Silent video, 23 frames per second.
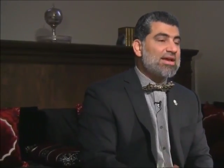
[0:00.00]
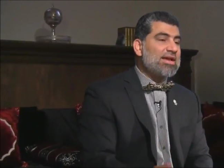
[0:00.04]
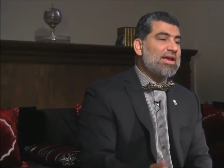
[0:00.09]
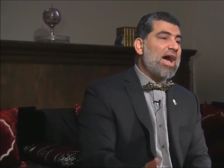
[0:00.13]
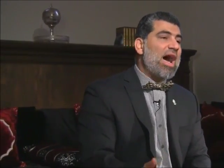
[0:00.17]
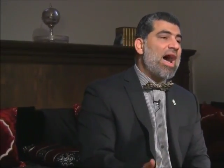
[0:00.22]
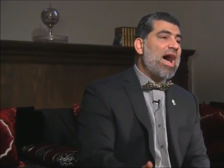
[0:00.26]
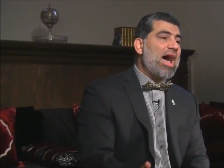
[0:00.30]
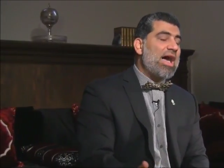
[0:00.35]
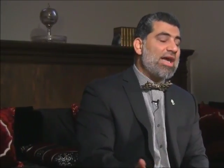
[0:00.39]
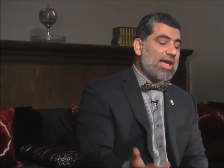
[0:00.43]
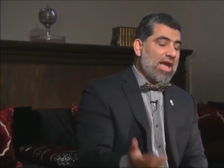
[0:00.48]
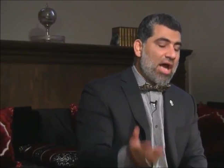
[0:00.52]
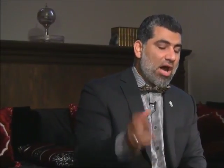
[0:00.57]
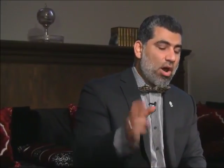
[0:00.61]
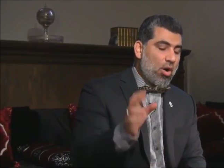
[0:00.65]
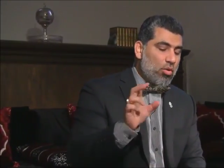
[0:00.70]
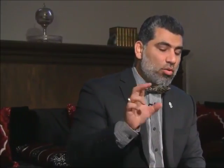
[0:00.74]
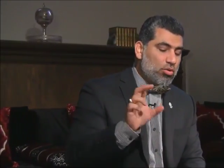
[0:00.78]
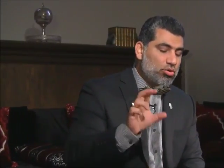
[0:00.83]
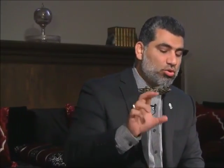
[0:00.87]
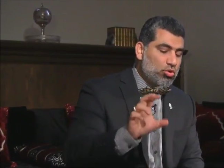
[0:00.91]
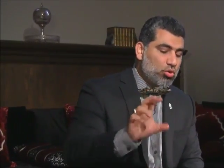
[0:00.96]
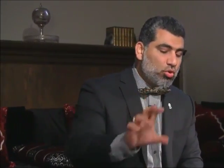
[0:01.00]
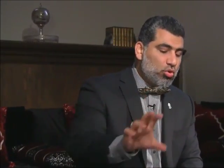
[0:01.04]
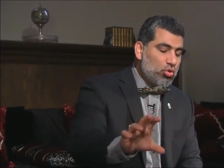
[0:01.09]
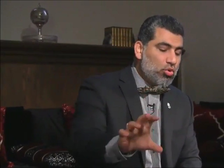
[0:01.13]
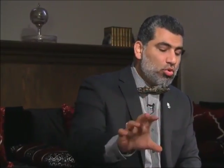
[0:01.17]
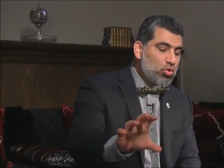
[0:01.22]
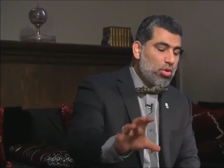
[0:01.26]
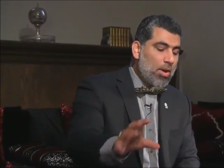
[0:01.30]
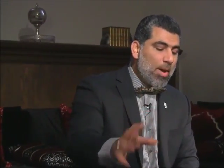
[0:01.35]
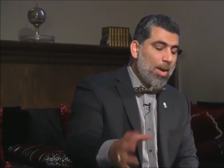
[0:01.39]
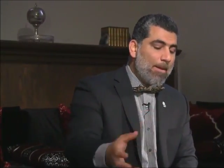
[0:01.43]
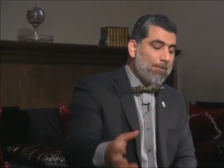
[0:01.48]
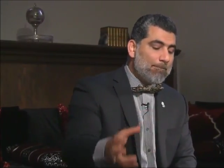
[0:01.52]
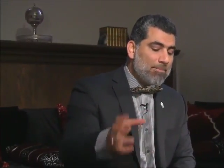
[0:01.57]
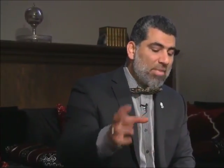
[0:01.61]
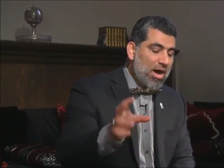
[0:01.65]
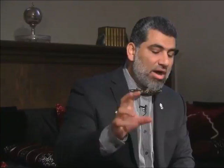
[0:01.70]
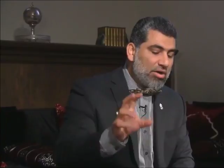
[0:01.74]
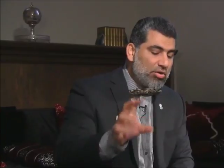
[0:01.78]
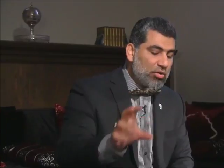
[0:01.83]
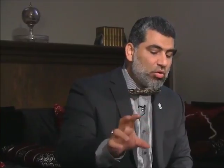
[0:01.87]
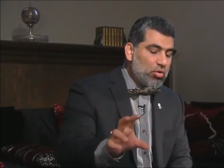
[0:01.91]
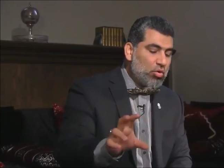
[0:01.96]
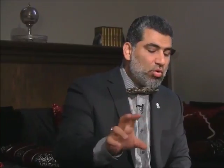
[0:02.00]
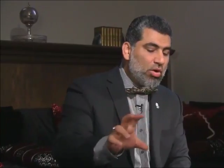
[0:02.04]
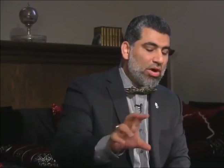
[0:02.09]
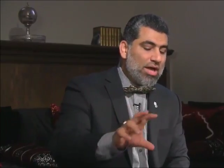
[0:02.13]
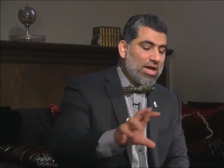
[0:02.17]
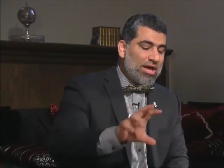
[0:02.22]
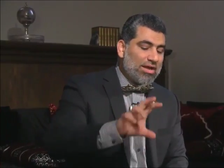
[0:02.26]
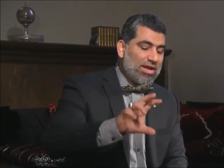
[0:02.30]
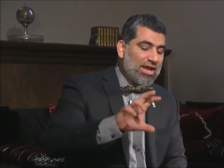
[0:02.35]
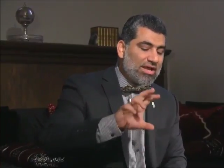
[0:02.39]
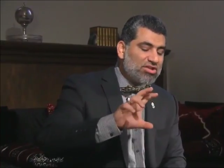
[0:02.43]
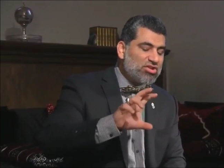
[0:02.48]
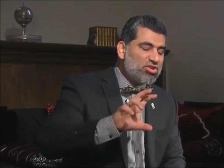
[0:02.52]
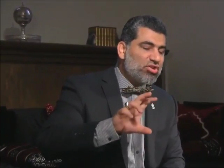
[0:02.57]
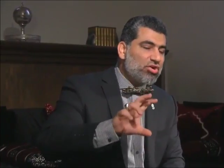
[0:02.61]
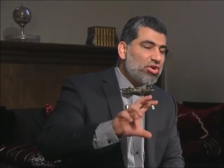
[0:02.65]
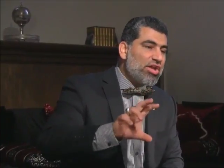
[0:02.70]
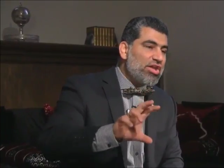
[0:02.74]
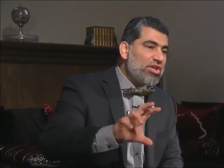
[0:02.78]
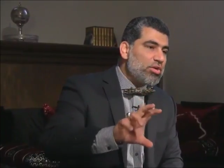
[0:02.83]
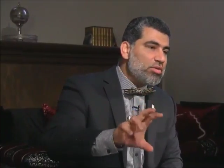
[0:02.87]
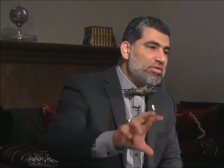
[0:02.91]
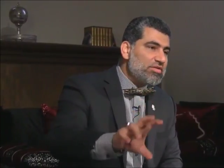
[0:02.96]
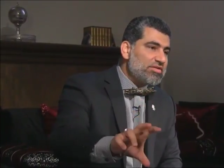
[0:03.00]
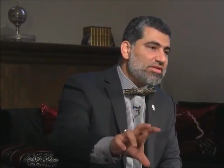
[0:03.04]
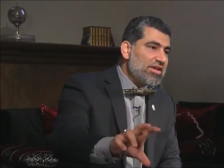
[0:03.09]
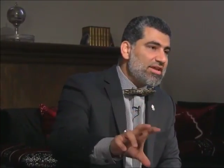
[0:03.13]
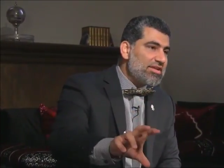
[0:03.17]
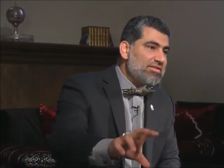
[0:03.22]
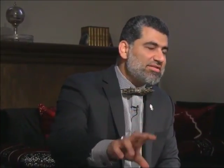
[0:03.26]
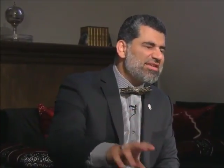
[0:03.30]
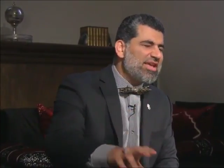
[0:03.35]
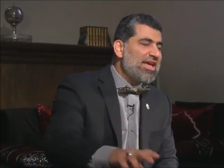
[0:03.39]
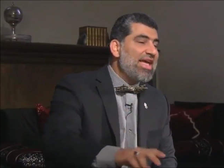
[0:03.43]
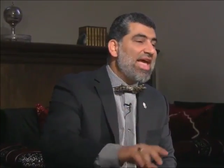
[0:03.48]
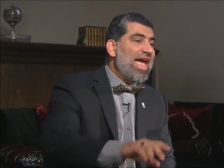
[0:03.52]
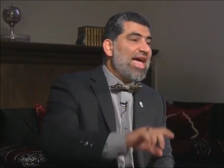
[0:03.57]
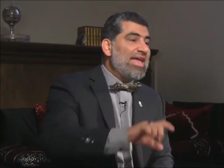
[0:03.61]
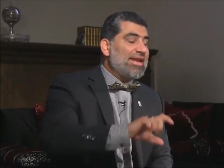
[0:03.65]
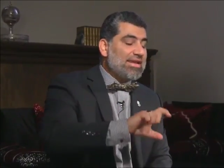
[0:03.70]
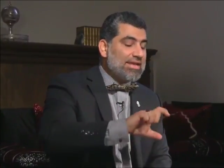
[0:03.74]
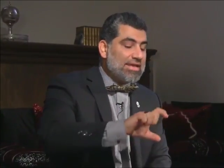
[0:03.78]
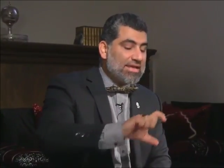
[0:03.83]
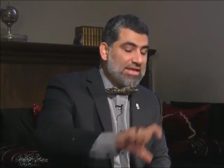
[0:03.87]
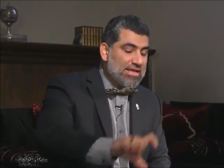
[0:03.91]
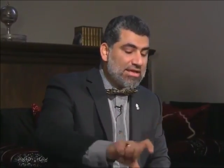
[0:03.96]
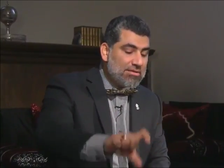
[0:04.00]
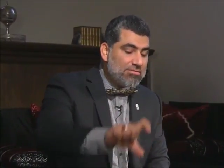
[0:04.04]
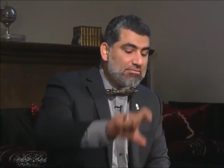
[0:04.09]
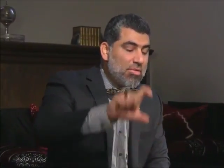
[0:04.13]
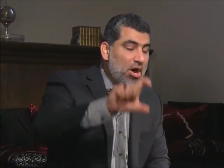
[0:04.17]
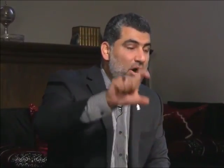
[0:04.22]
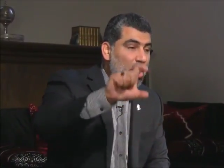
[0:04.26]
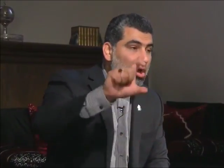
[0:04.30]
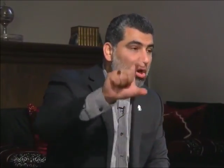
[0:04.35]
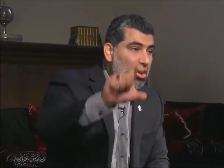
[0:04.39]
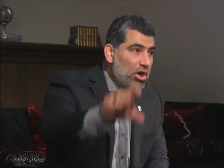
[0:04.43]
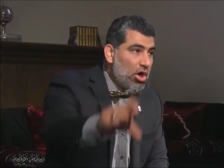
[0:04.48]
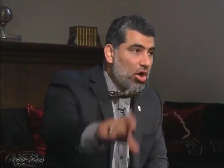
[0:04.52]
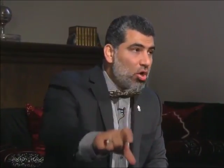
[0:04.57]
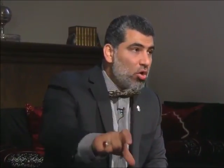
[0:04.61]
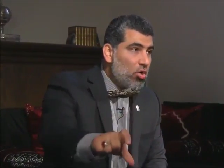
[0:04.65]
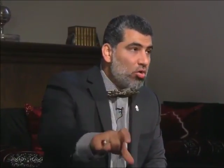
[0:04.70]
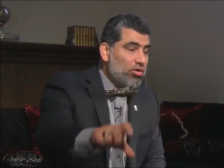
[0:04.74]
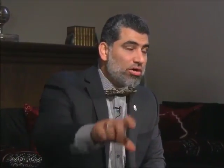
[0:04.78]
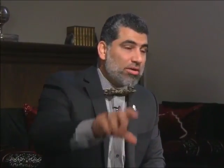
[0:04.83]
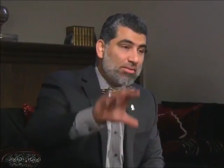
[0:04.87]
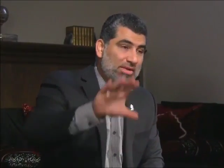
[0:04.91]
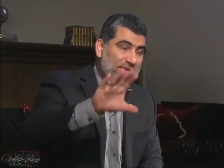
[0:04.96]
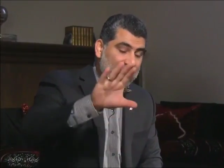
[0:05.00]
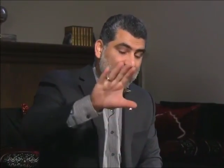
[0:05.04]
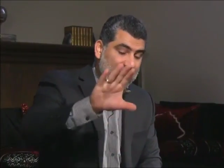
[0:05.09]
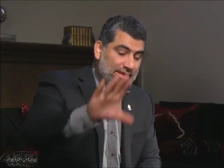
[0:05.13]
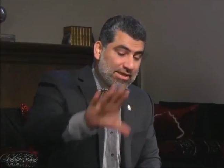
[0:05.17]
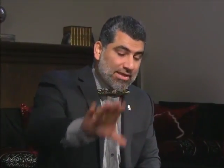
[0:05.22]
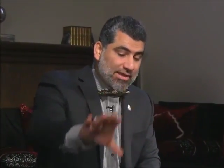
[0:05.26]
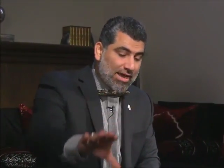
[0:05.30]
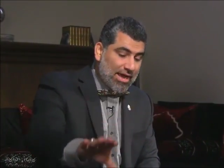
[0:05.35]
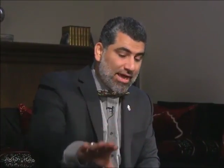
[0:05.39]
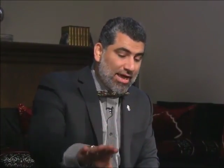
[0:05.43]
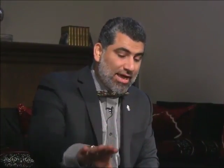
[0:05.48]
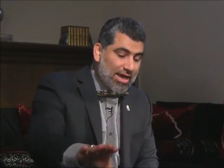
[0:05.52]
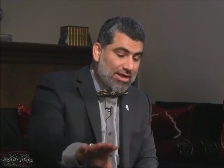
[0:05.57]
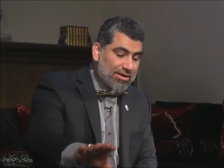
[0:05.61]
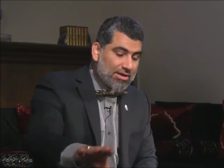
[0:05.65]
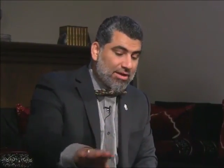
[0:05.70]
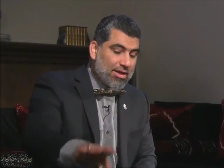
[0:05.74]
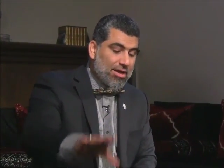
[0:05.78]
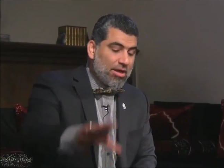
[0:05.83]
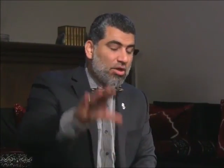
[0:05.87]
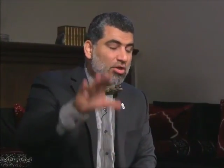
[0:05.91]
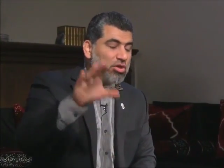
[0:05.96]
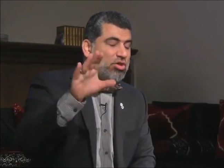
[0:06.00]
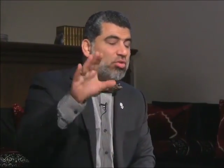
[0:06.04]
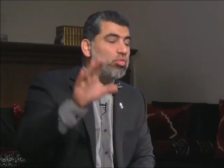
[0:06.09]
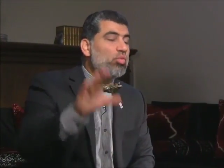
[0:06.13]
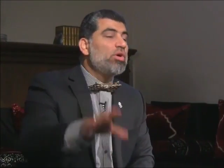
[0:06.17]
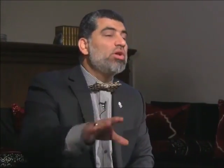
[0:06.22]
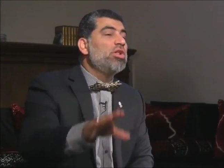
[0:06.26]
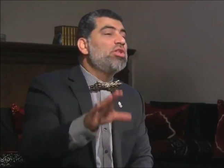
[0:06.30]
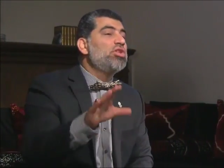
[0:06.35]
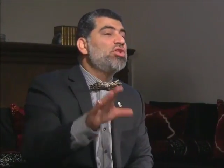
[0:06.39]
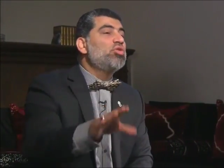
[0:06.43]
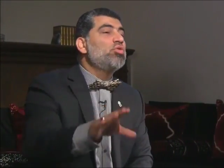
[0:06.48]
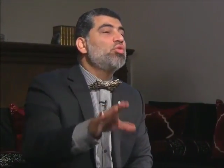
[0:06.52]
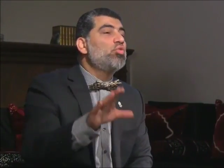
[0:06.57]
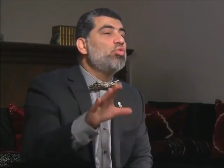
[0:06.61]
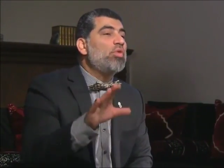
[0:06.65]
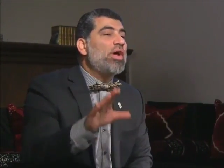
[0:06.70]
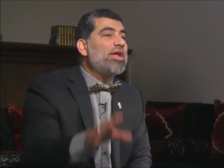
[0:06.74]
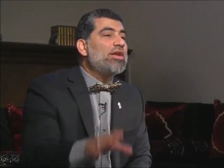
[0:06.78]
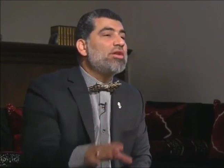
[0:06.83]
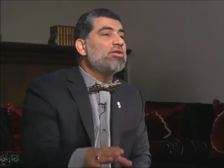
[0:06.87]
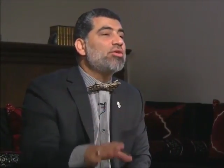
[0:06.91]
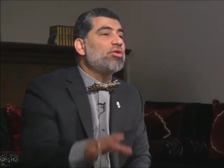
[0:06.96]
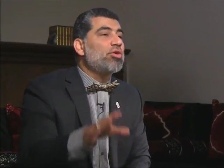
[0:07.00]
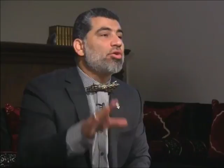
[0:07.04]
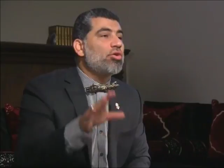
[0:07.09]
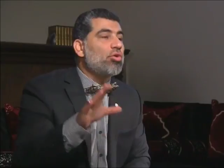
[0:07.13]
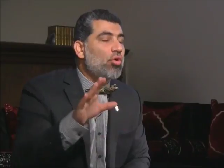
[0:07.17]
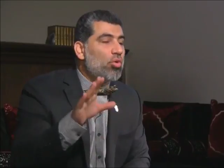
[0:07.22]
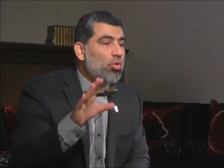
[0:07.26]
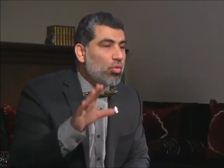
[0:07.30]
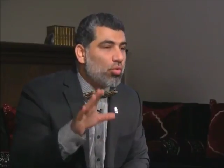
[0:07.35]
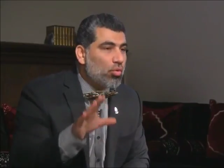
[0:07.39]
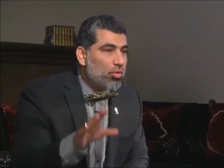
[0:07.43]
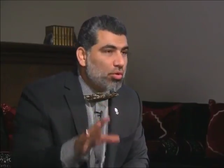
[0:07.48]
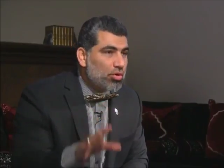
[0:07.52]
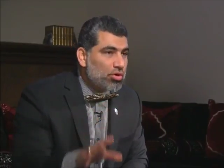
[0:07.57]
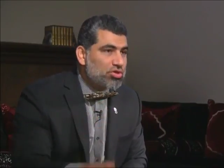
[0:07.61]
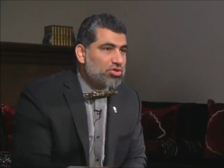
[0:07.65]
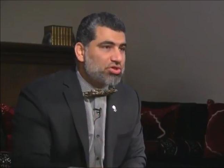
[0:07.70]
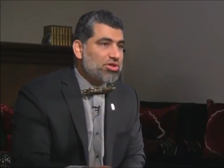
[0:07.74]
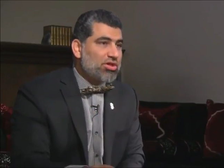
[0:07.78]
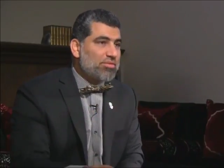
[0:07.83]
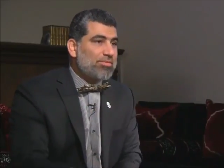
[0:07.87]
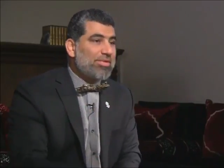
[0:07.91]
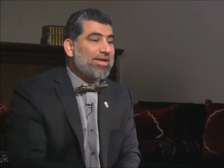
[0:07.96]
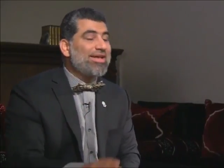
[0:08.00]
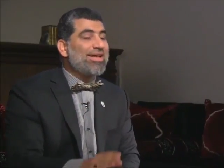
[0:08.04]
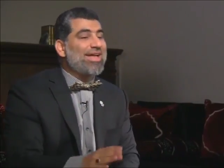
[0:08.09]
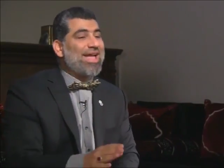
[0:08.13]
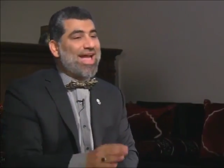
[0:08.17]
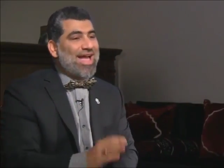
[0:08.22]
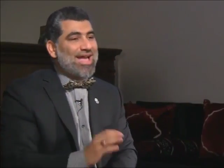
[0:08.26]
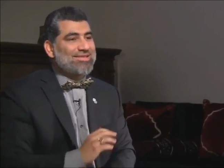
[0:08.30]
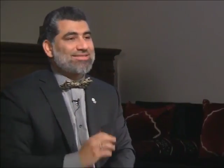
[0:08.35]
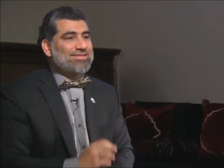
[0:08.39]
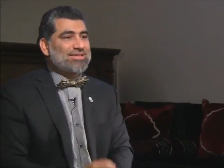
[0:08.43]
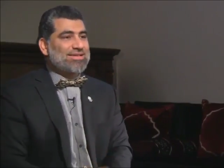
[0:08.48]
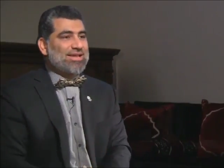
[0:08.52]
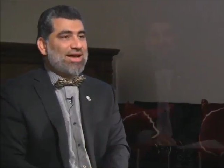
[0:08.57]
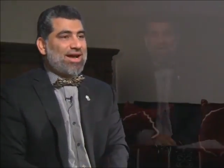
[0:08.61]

kai autu manu latreuses, and him alone, meaning God, will you render worship as